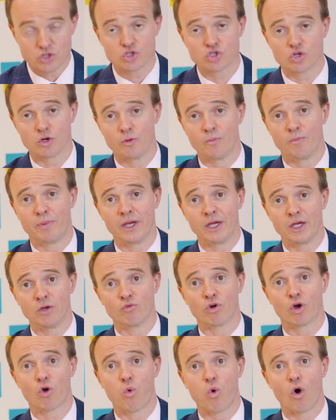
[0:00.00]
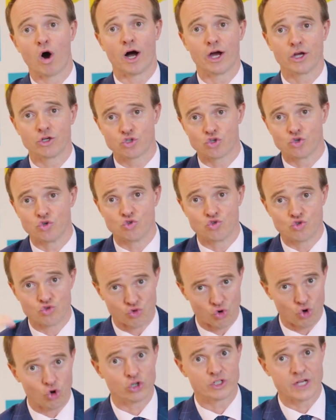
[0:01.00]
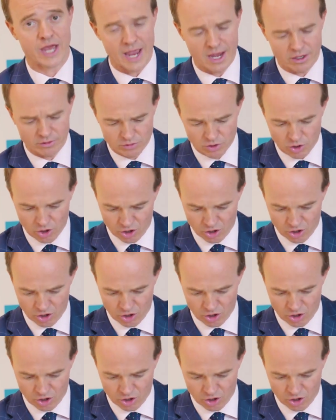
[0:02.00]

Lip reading: to be required to draw down